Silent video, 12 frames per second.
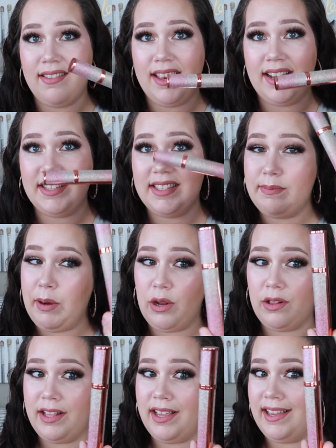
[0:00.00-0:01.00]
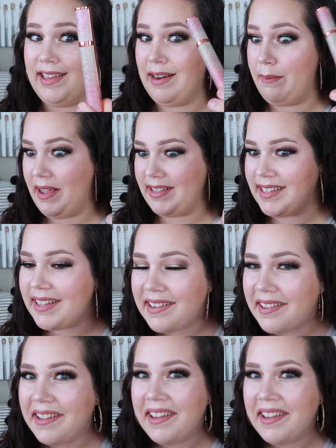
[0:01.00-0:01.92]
that is sparkly and amazing.